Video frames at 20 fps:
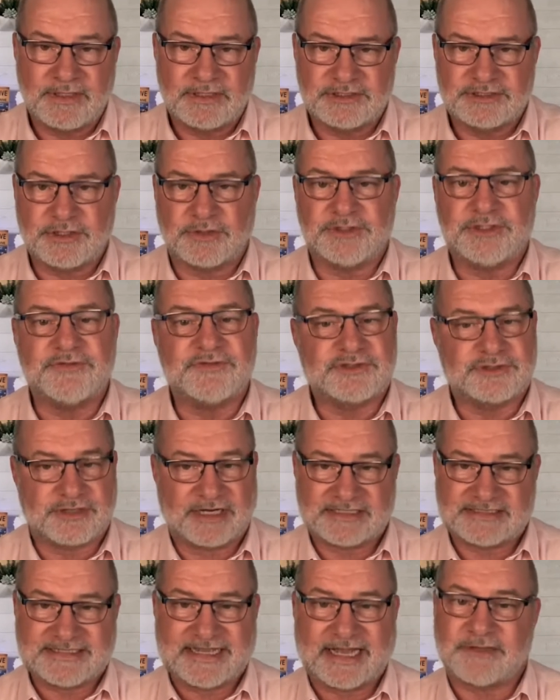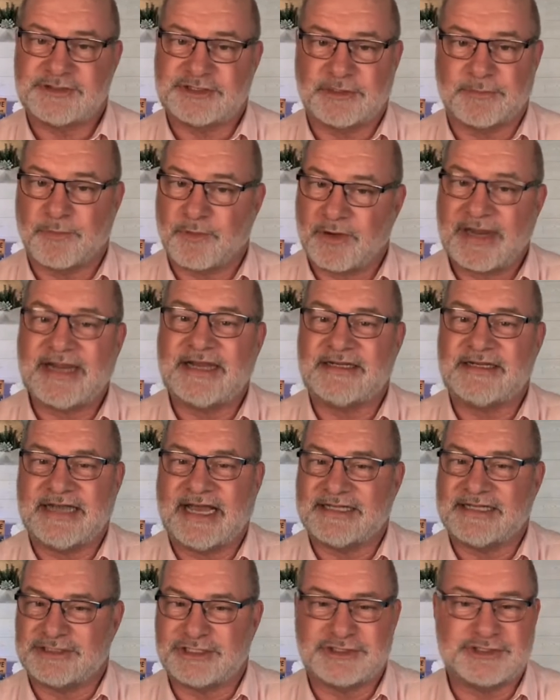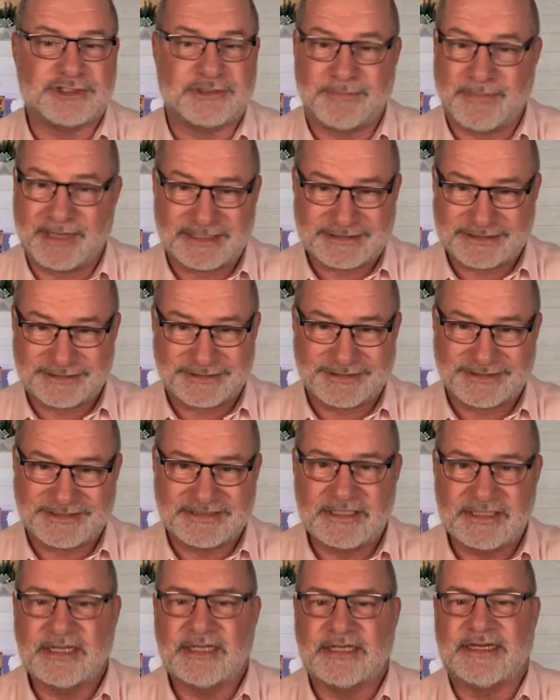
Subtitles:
So you've stressed out your brain, not just your muscles.